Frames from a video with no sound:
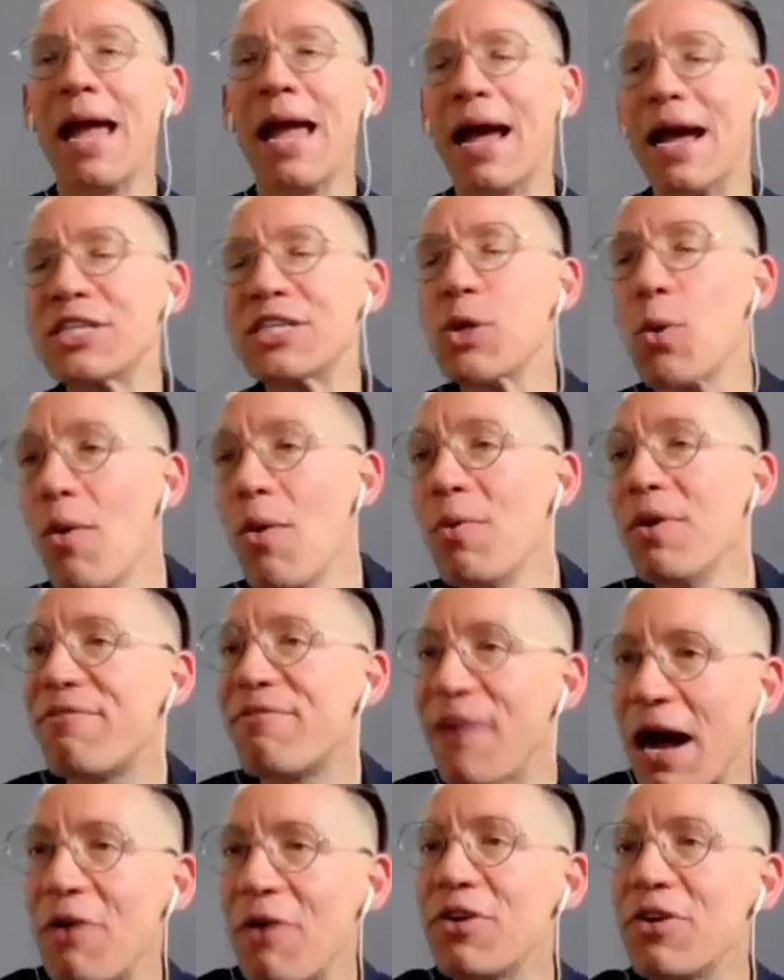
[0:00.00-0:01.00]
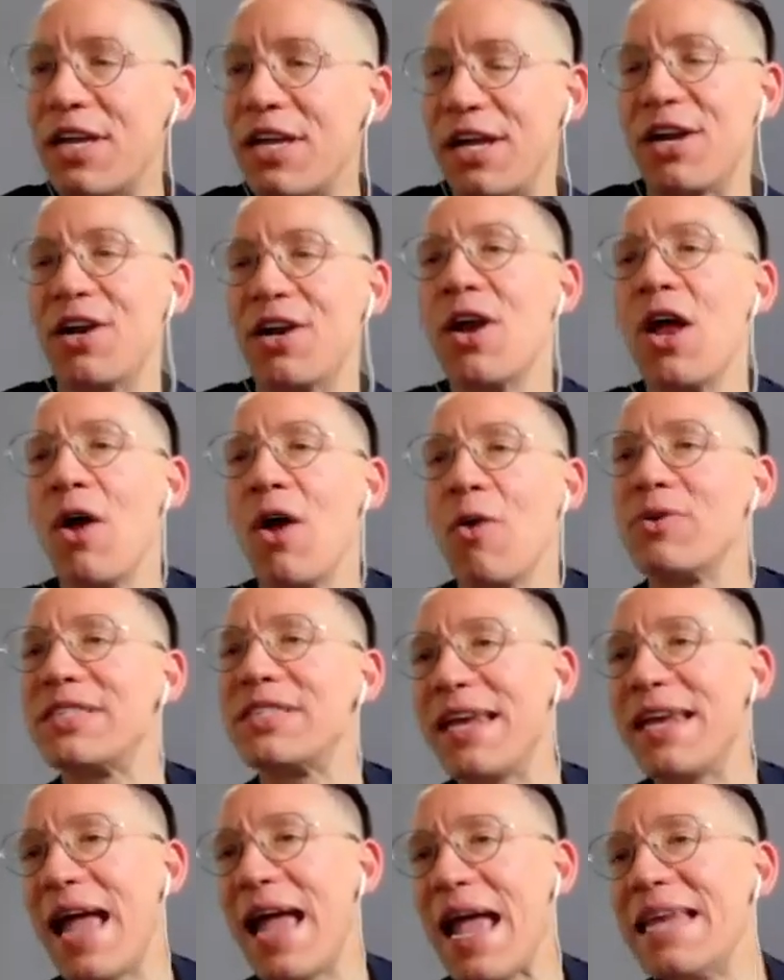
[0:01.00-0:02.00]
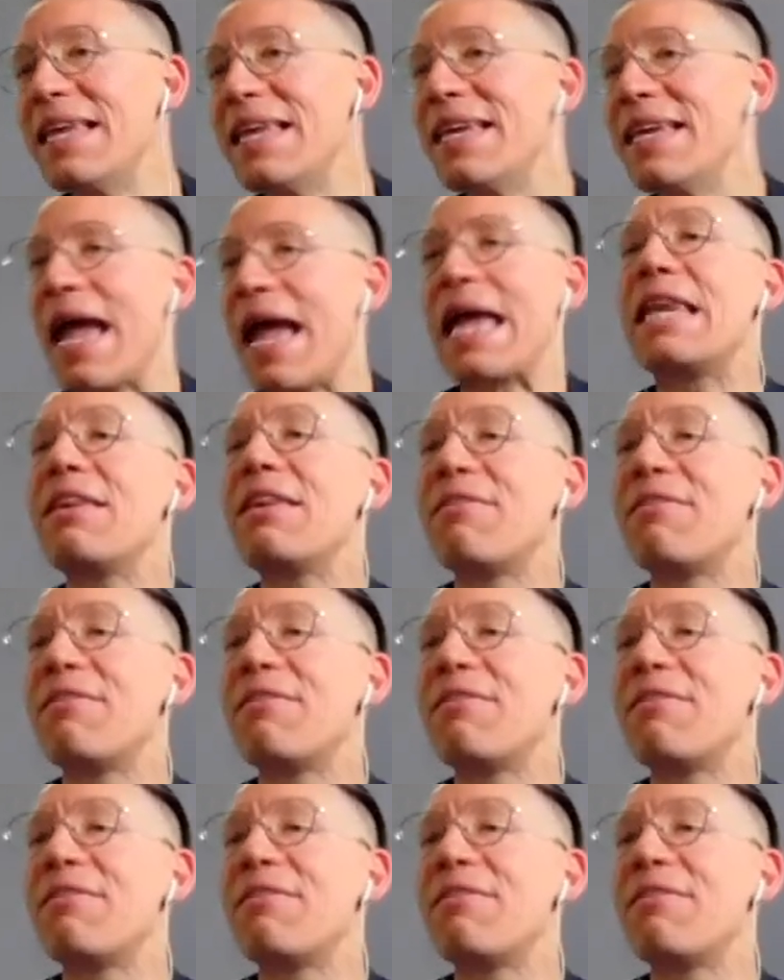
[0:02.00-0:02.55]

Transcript: And so what we found here was that 80 to